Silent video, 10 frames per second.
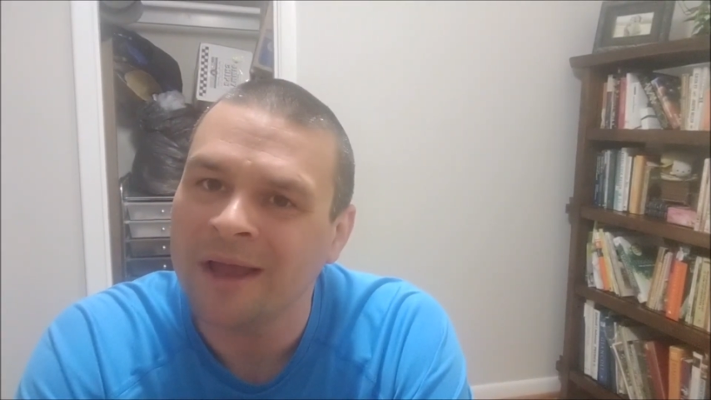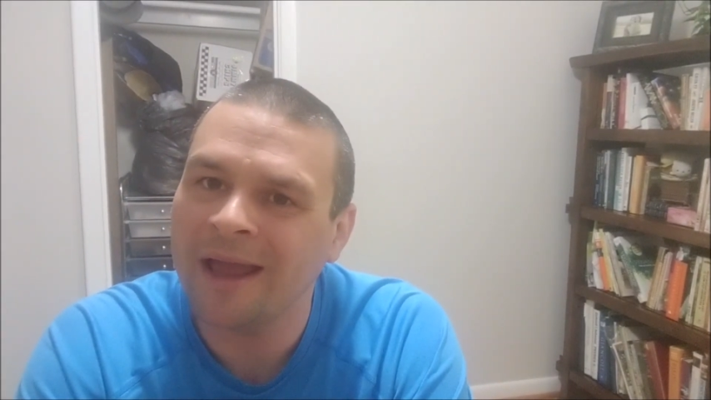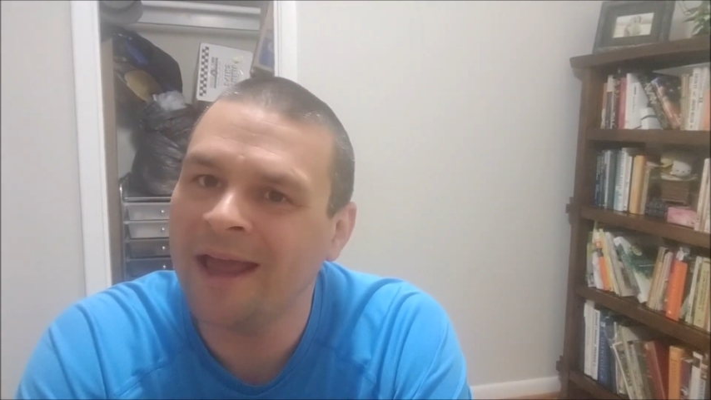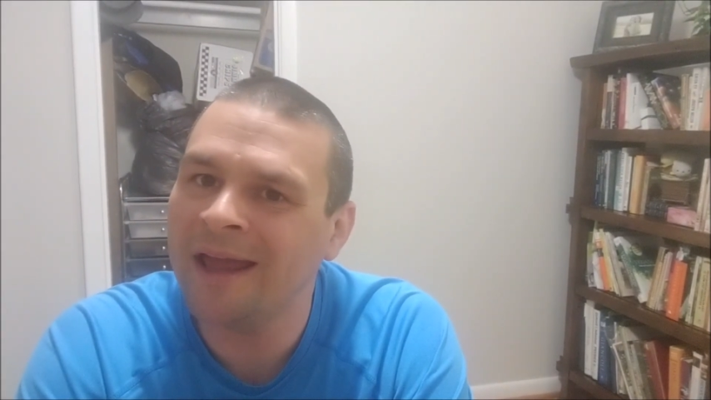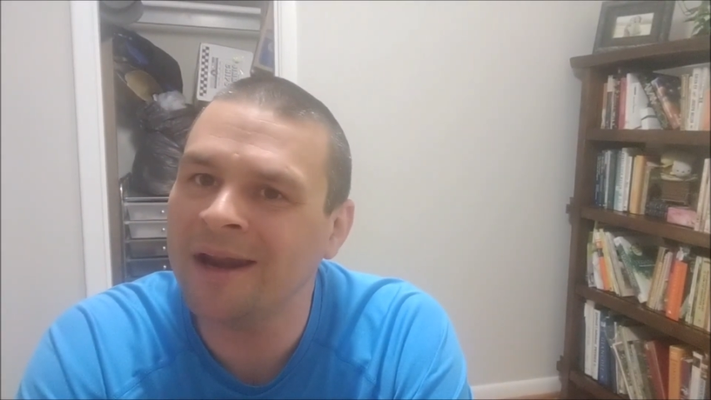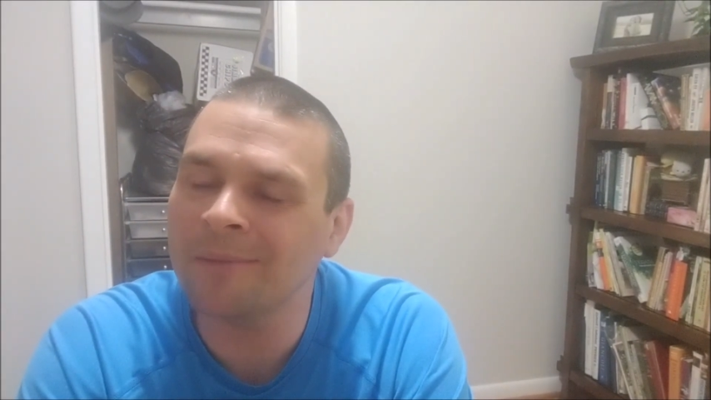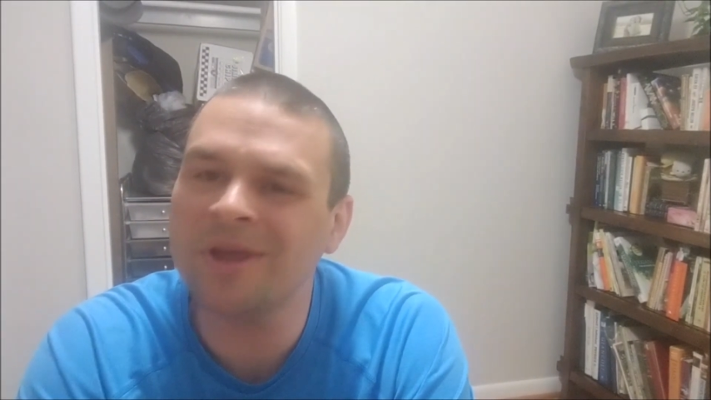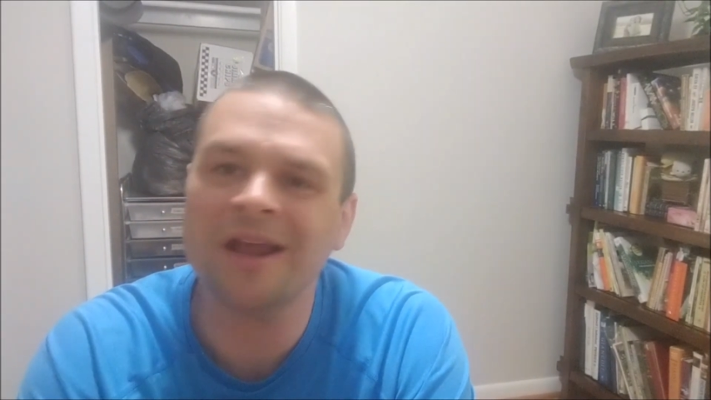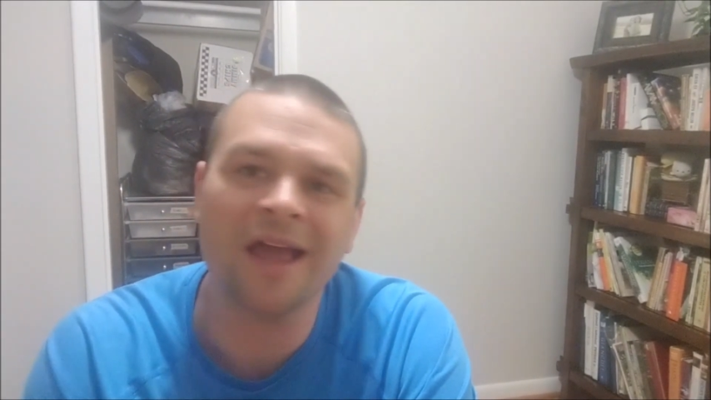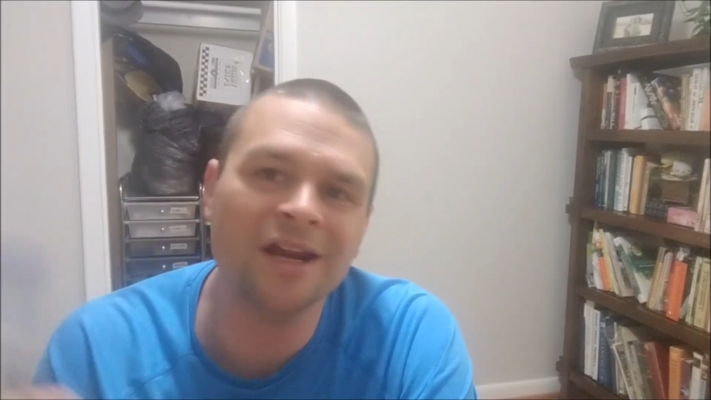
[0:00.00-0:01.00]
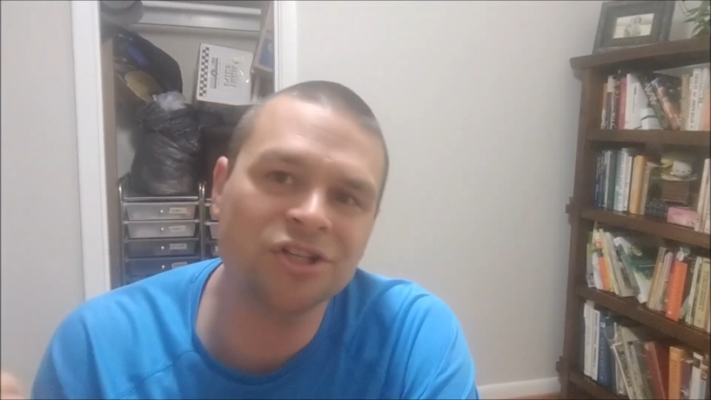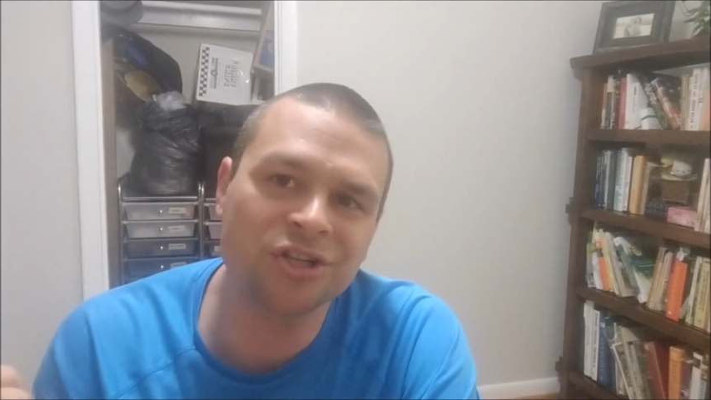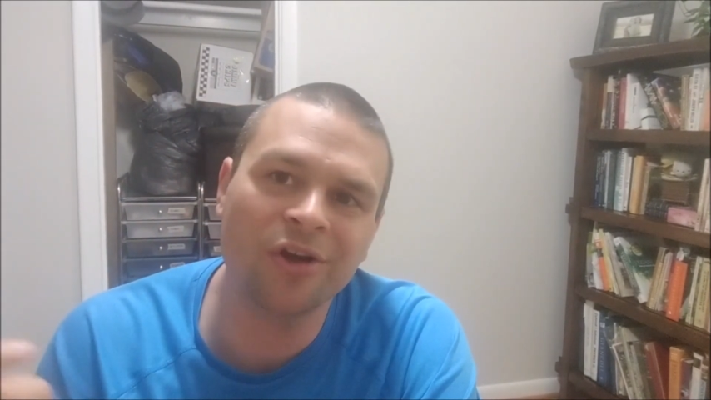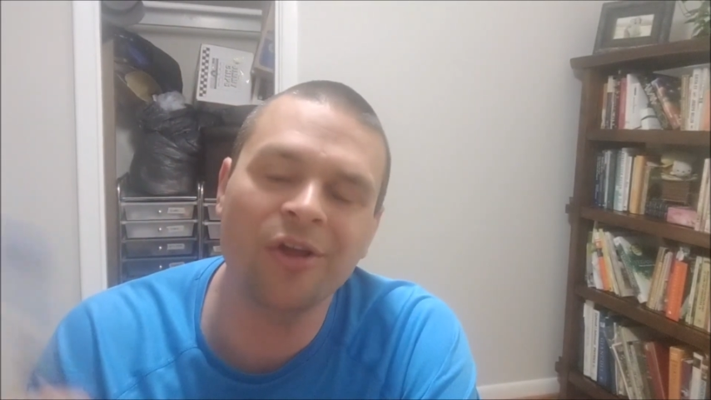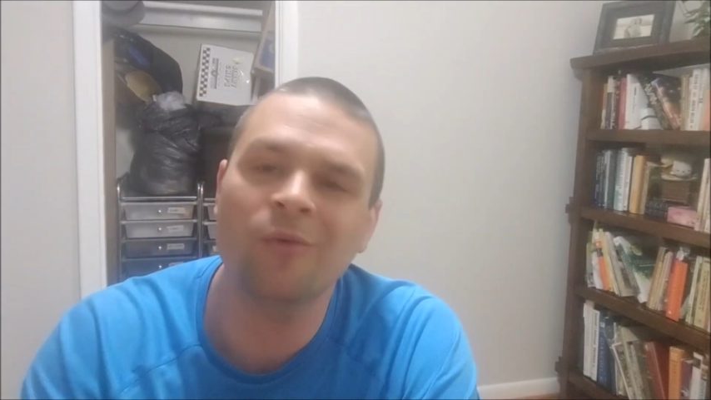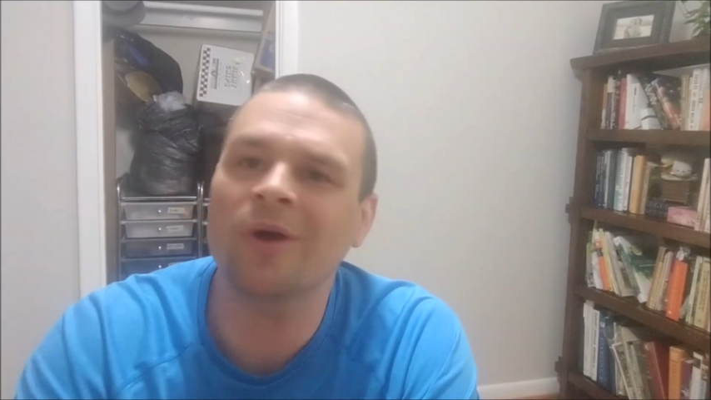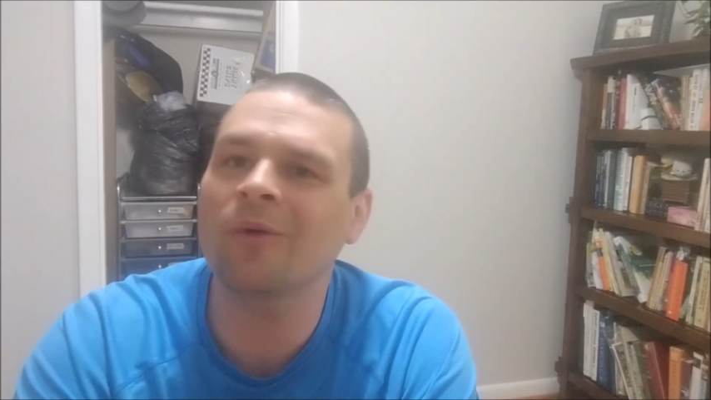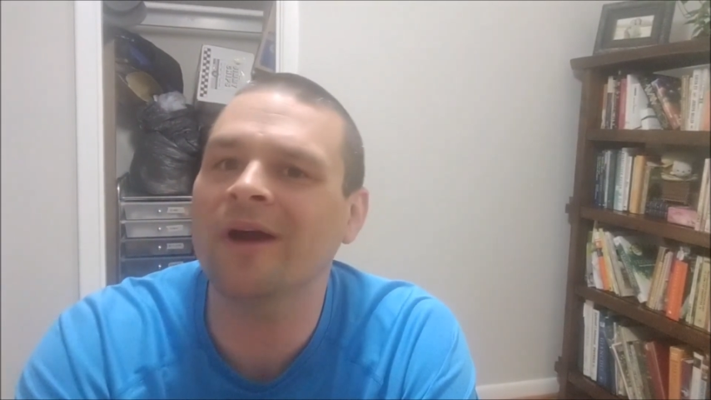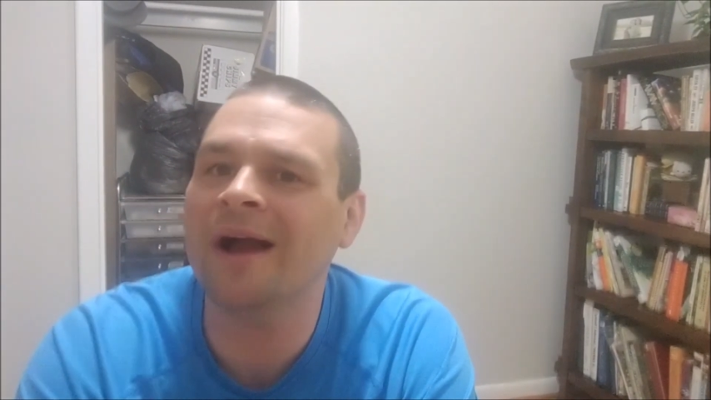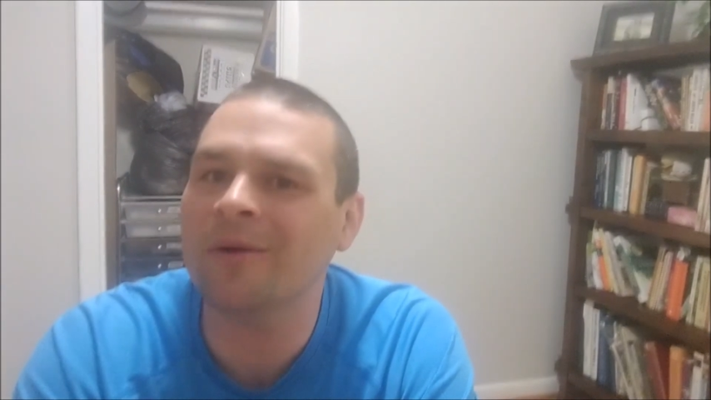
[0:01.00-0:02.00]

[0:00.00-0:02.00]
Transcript: and I'm going to kind of show you where we're at